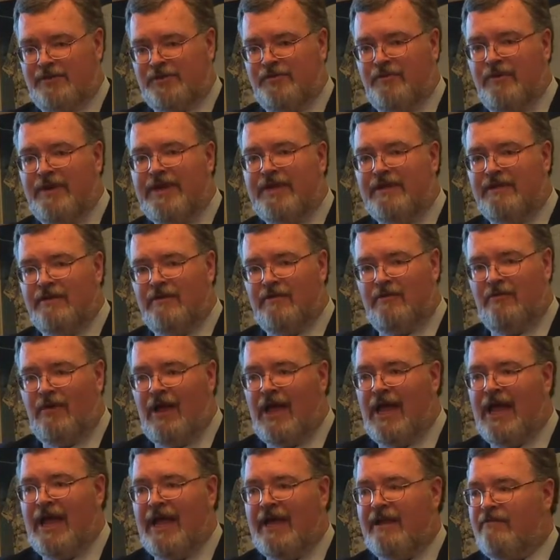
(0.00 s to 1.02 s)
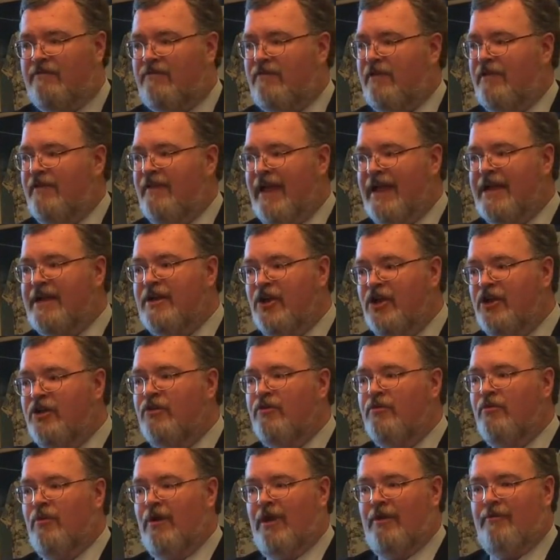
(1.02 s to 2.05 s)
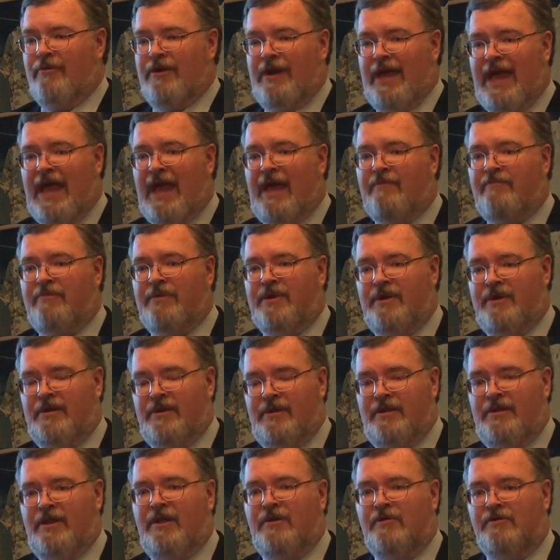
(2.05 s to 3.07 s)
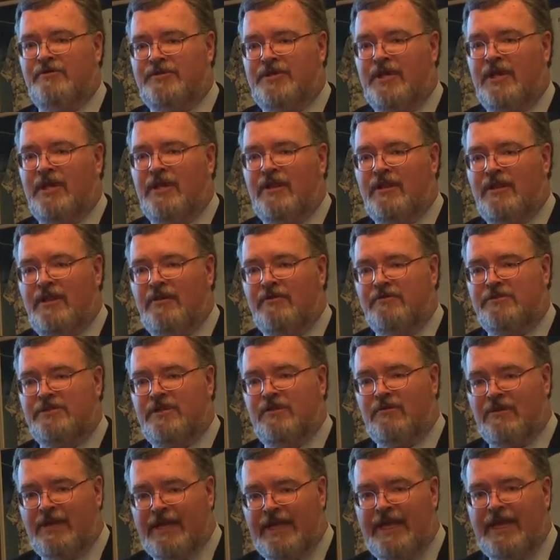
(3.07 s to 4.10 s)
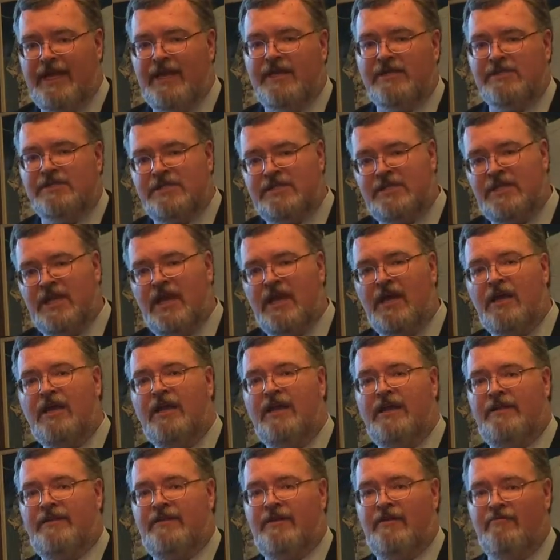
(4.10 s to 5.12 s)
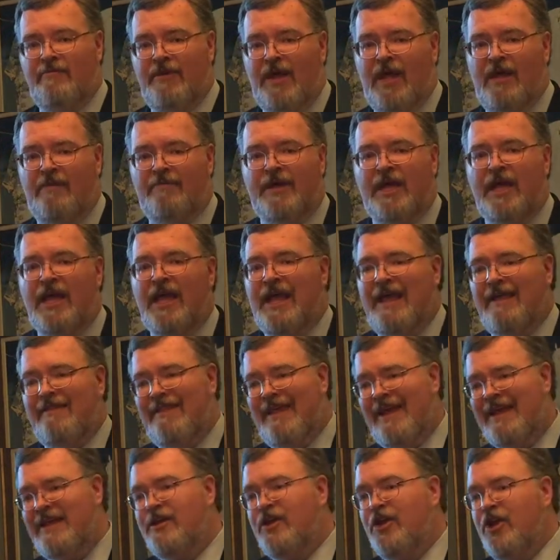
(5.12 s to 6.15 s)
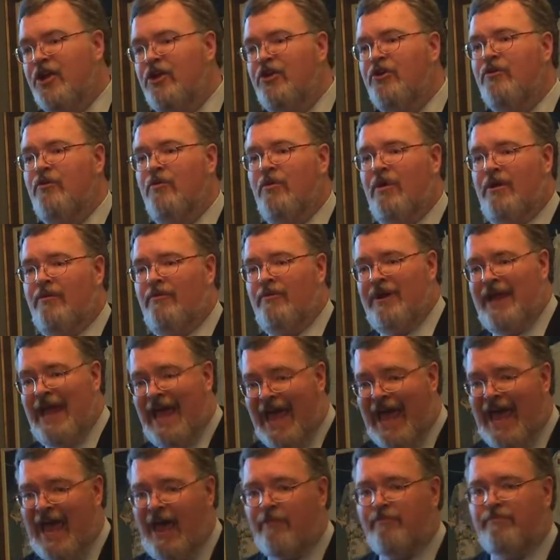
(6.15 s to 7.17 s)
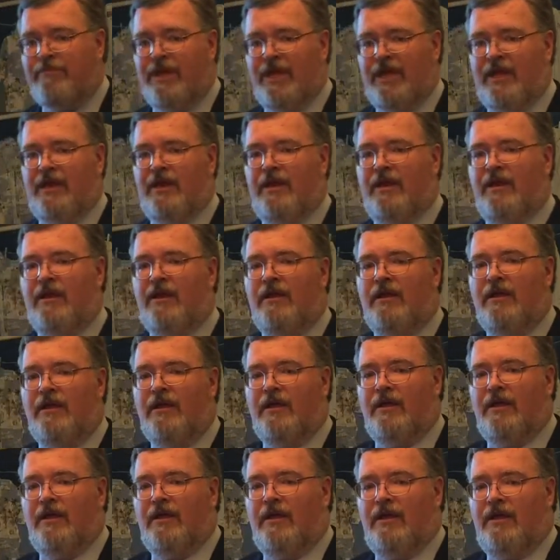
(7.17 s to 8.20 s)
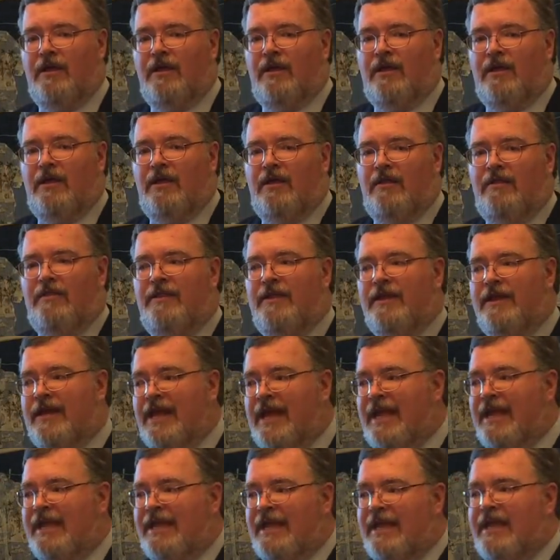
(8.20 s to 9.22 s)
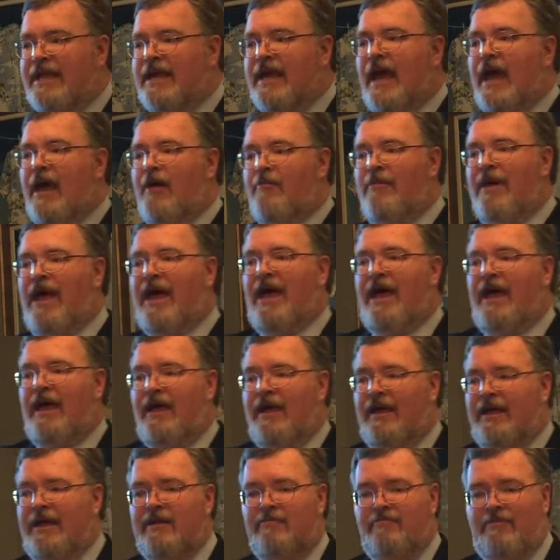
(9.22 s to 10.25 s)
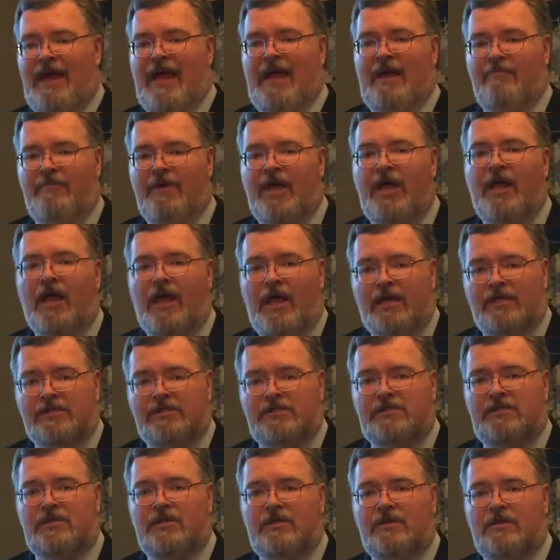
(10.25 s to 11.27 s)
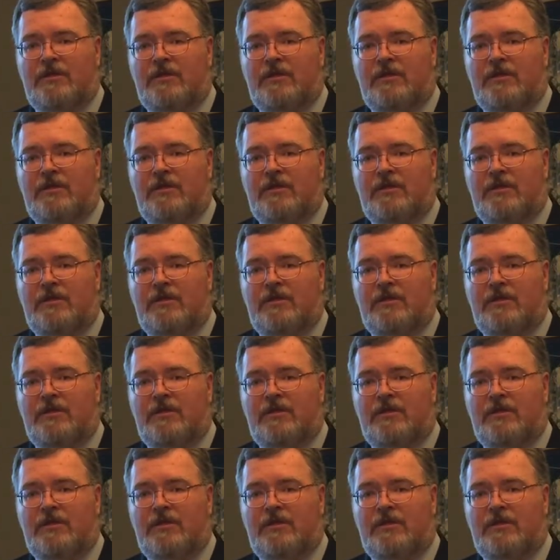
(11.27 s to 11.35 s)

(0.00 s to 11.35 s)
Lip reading: sweet little wife. They knew what would happen to those little kids tugging at their mama. They knew what would happen the day he got hit by a bus